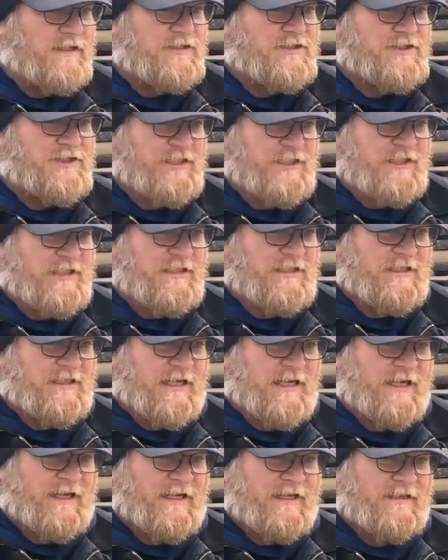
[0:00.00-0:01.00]
She
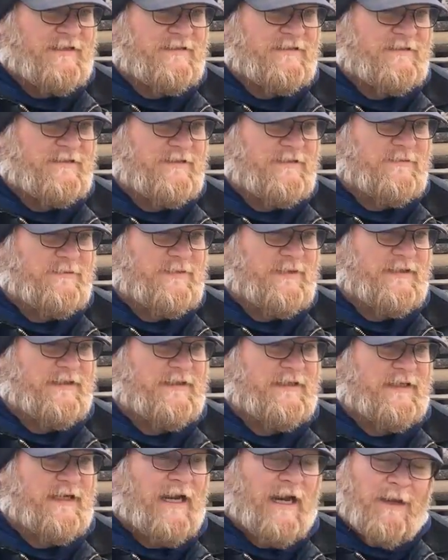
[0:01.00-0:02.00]
has been
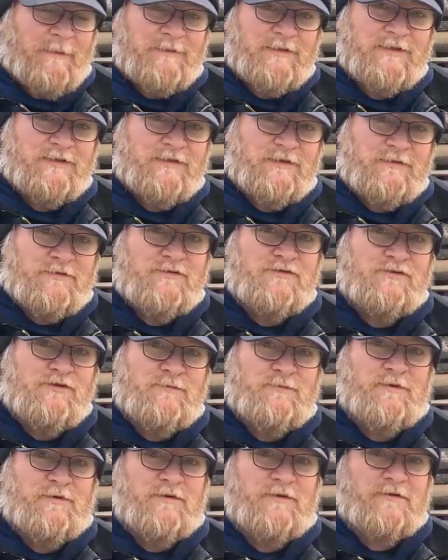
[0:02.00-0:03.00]
an absolute
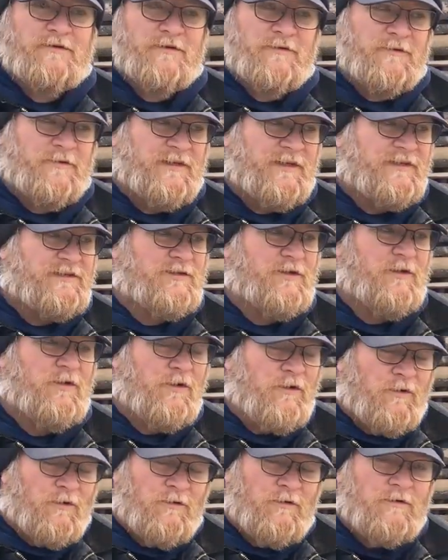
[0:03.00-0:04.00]
trooper during this
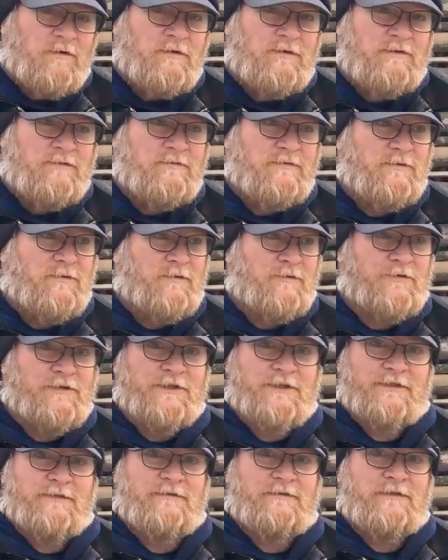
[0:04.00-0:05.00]
whole
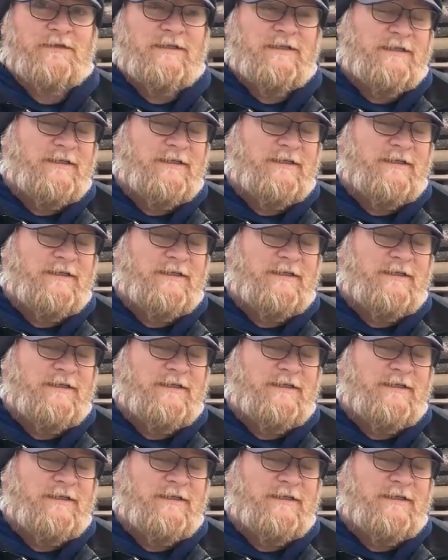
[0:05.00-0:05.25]
ordeal.